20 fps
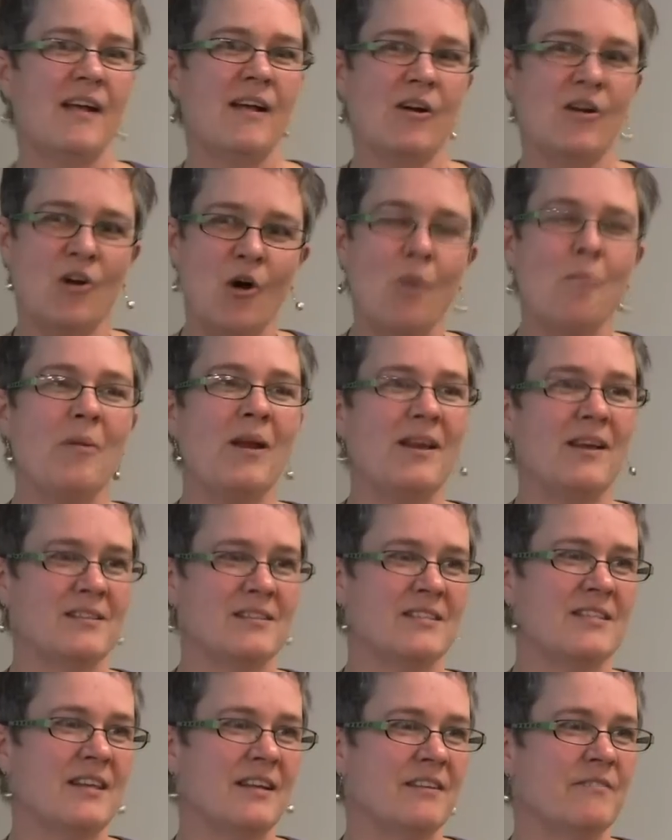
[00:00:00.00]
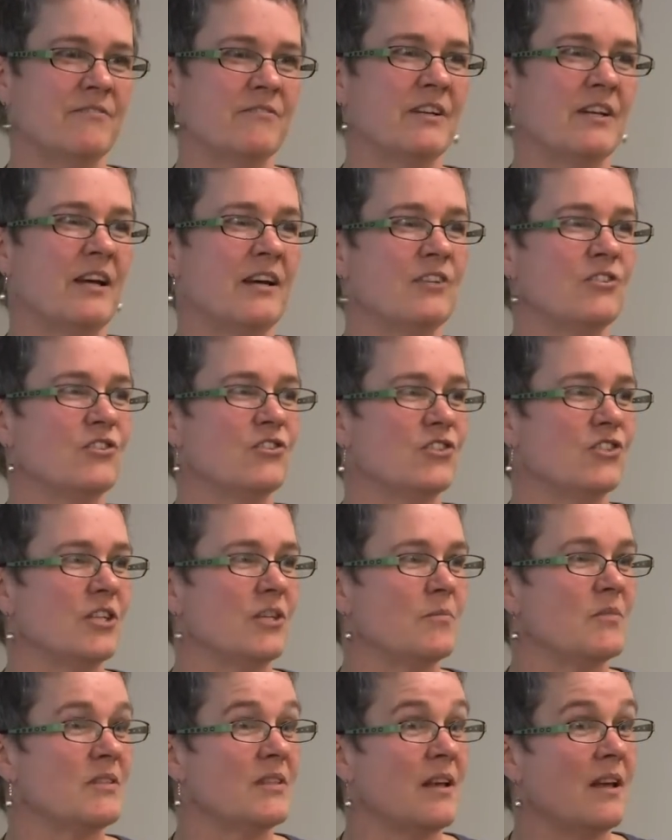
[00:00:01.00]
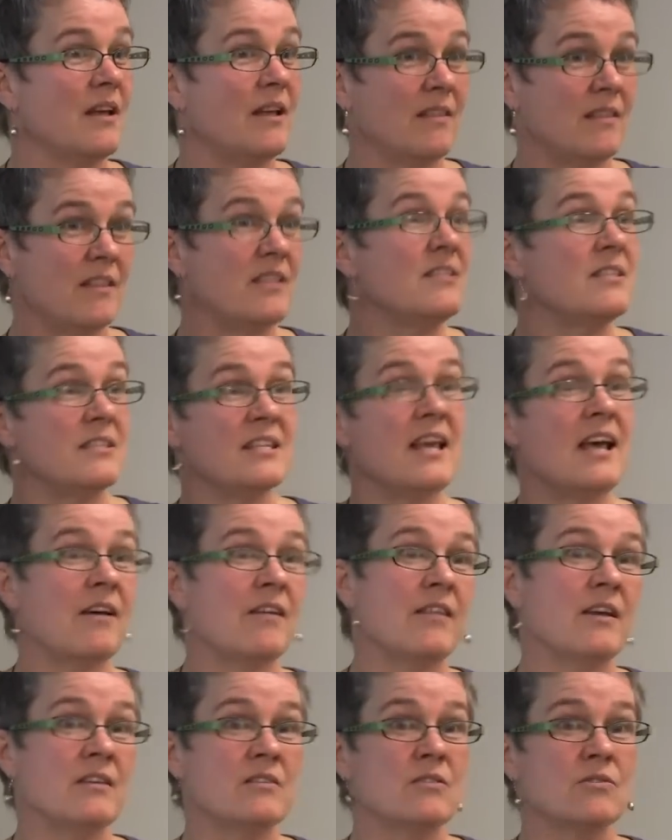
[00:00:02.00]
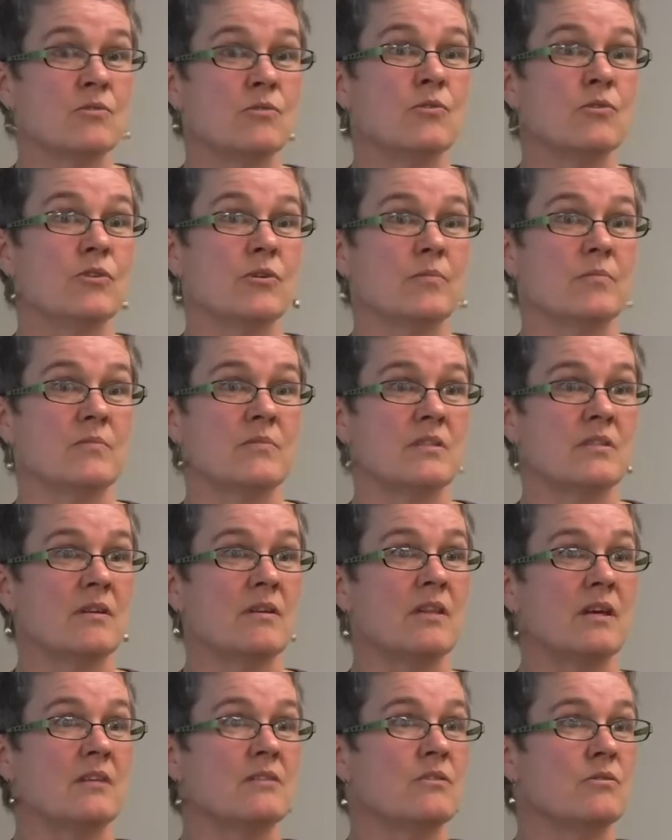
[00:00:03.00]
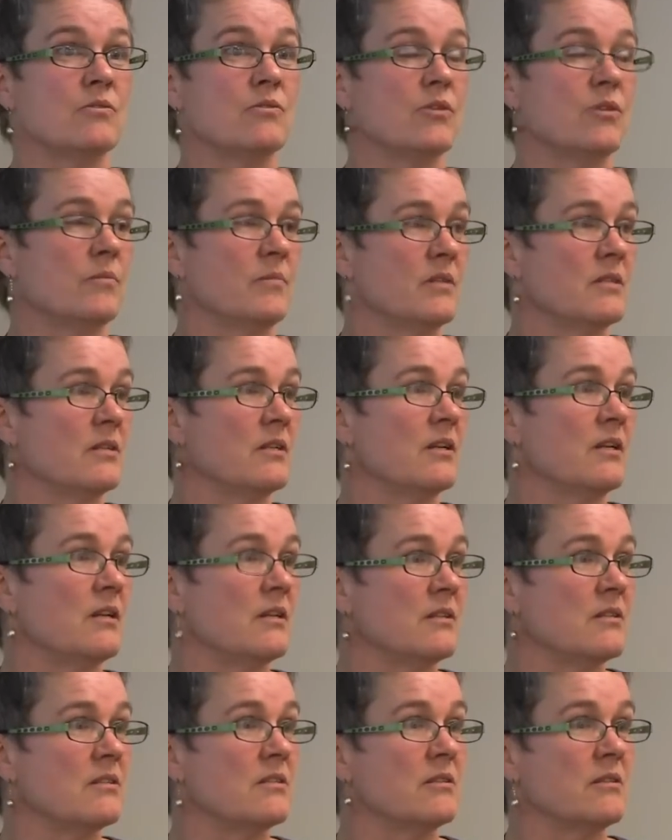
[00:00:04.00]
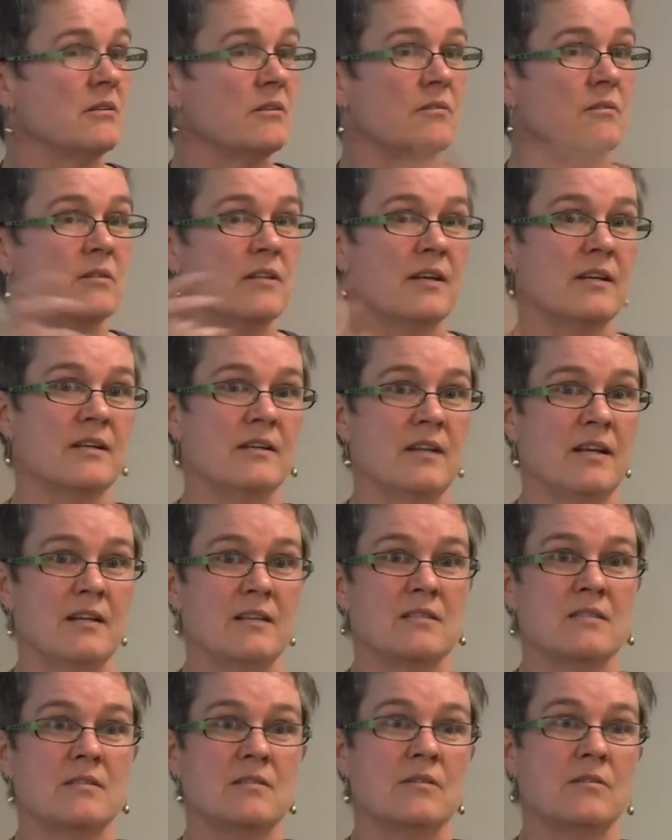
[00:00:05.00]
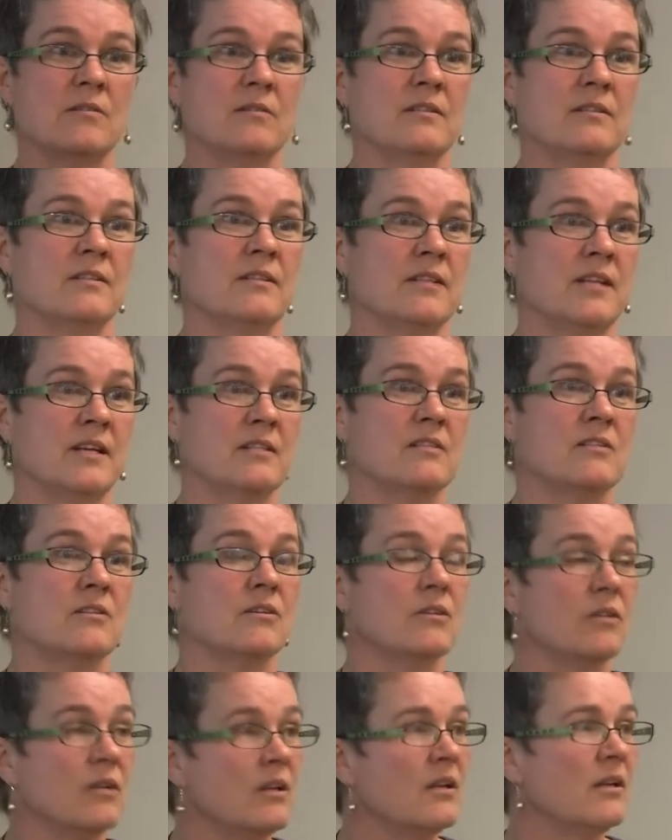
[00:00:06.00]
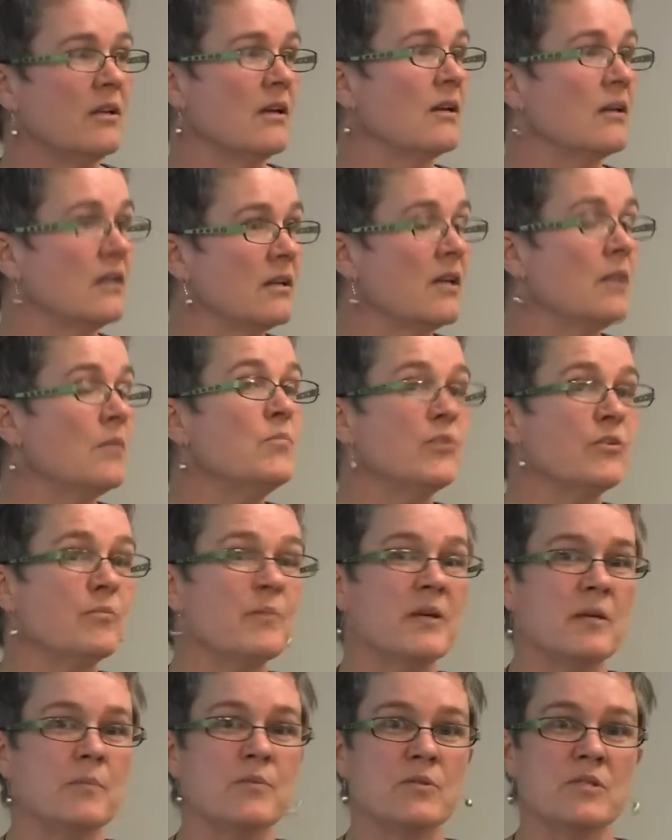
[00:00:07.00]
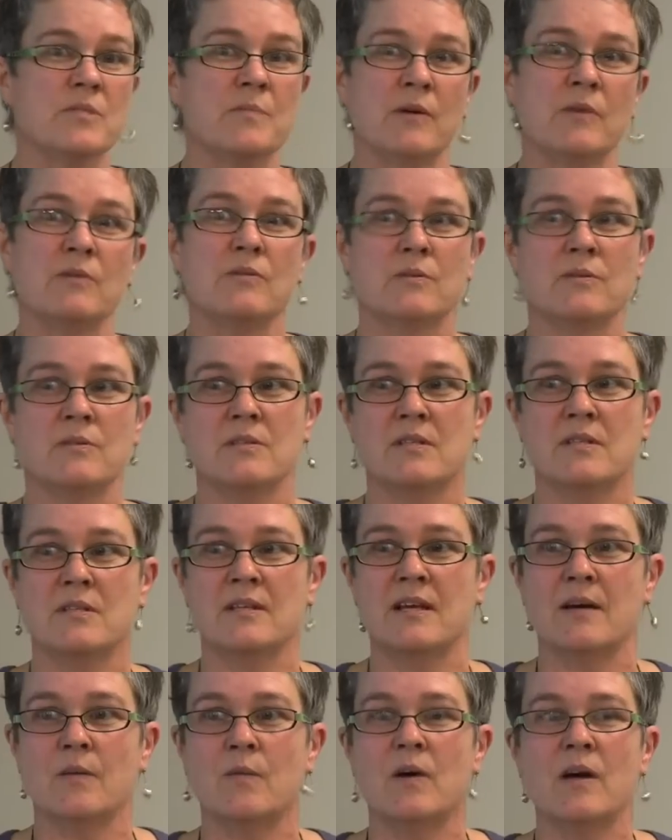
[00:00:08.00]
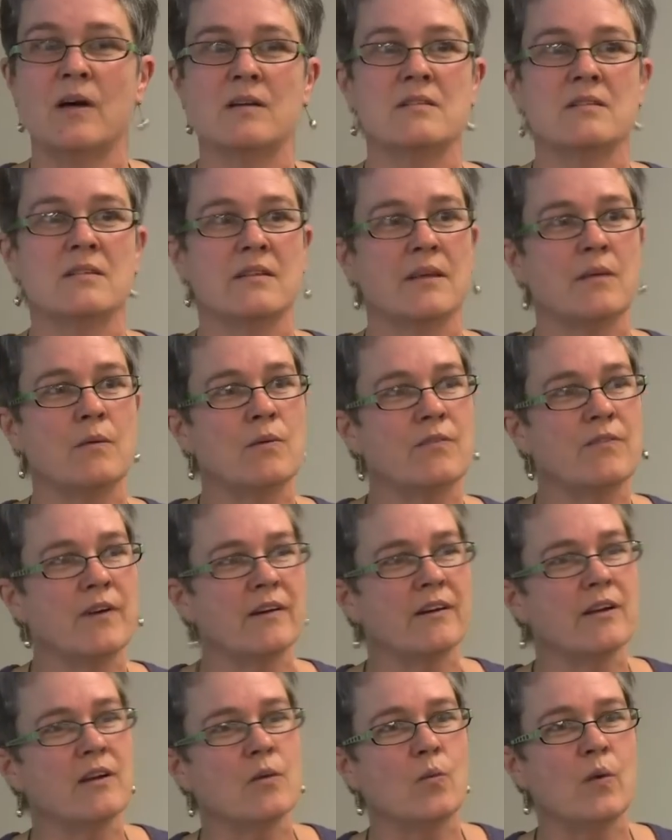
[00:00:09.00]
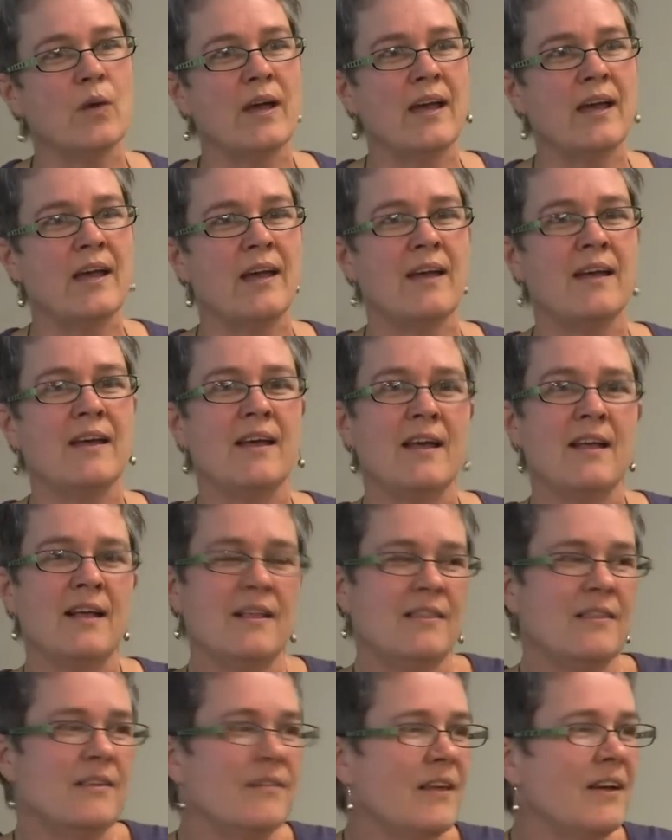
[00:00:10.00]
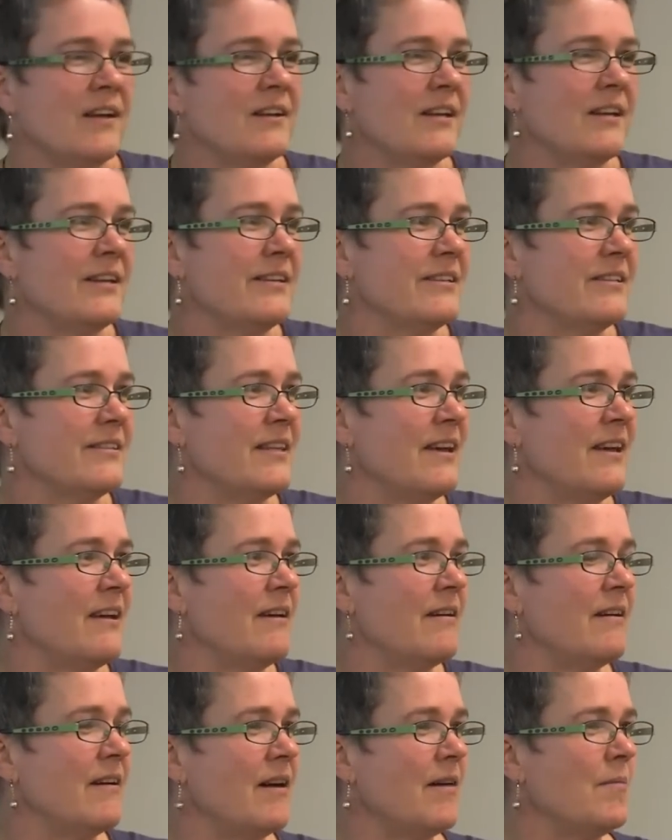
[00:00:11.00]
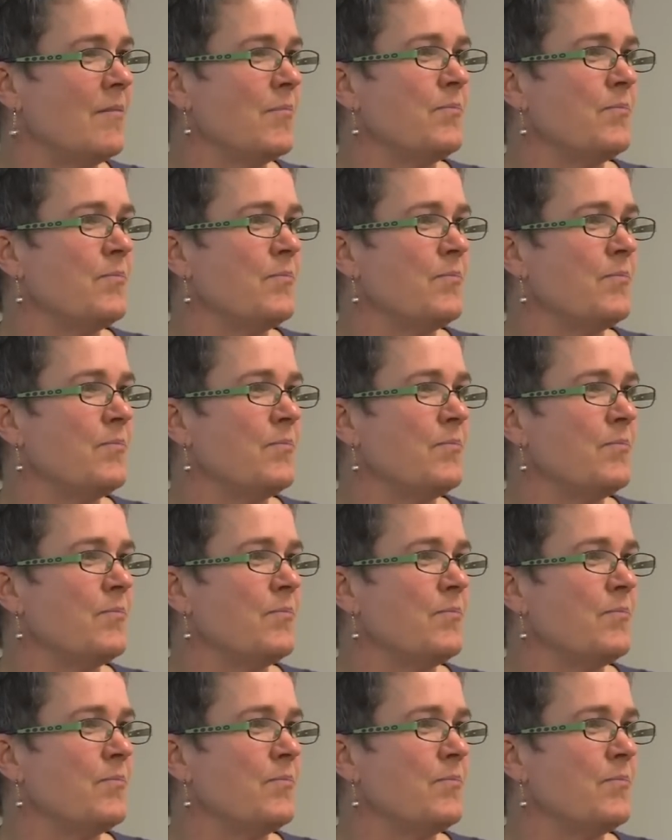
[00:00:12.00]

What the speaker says: a complex set of relationships, this is how they saw them. So they saw them as an inner circle, then a next circle, and a next circle. And a number of people spoke to us in that way. So they were very aware that they needed their